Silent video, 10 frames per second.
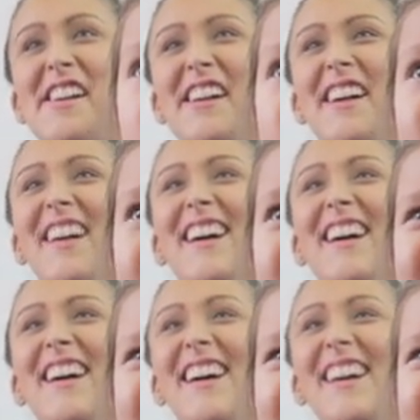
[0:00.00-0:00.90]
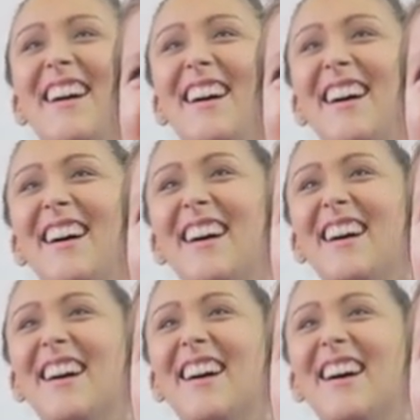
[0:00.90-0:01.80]

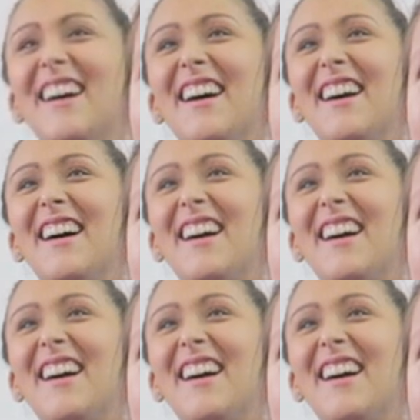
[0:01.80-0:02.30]
The person shown says nothing.